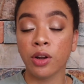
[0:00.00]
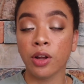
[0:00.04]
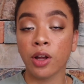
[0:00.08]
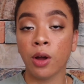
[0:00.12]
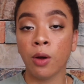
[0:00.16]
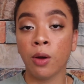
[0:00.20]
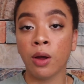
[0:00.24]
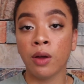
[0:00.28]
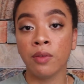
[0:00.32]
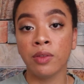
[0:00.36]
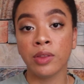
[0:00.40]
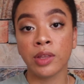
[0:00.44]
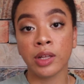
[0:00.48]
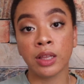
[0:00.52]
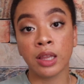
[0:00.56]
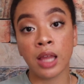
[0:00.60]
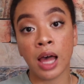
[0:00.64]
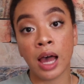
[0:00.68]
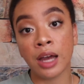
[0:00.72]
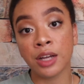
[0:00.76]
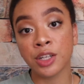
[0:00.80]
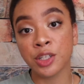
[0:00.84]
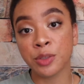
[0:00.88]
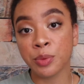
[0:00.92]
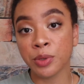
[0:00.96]
coat of the
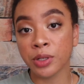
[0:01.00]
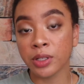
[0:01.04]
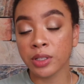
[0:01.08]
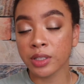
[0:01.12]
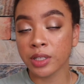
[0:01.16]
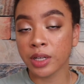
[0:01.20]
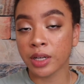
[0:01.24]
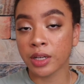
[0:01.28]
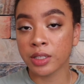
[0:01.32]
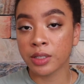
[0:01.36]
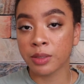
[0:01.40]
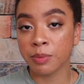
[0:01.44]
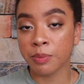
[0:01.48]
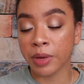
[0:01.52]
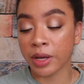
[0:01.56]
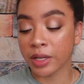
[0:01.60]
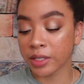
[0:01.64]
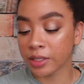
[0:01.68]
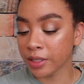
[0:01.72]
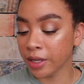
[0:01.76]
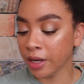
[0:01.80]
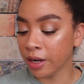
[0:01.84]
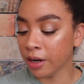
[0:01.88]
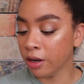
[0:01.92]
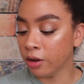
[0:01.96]
Lash Princess
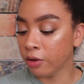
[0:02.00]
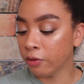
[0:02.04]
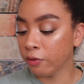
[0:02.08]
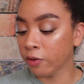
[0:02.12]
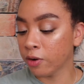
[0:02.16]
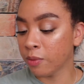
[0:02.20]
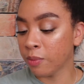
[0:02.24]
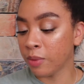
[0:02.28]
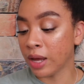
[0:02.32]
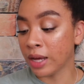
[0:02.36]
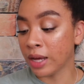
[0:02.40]
mascara from